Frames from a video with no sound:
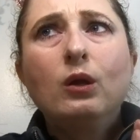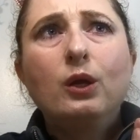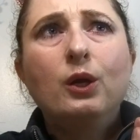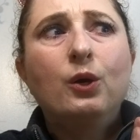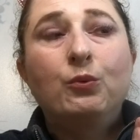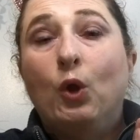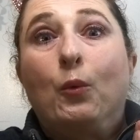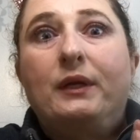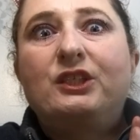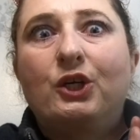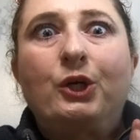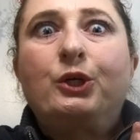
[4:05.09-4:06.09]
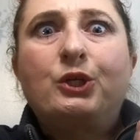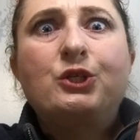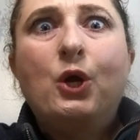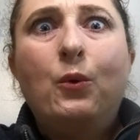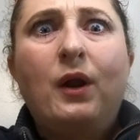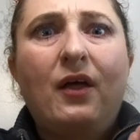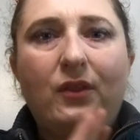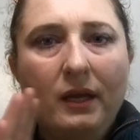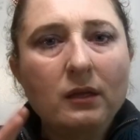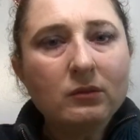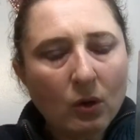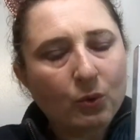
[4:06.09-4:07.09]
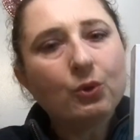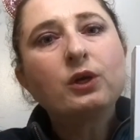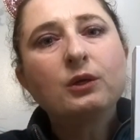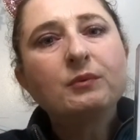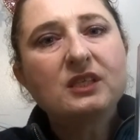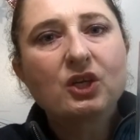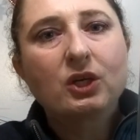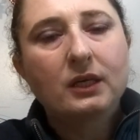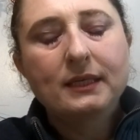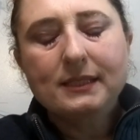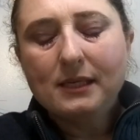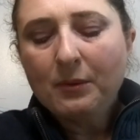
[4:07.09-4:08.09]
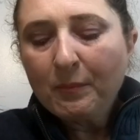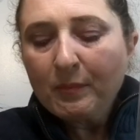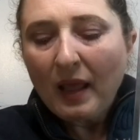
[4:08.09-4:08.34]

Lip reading: you know, no returns, no nothing. No, you can return it.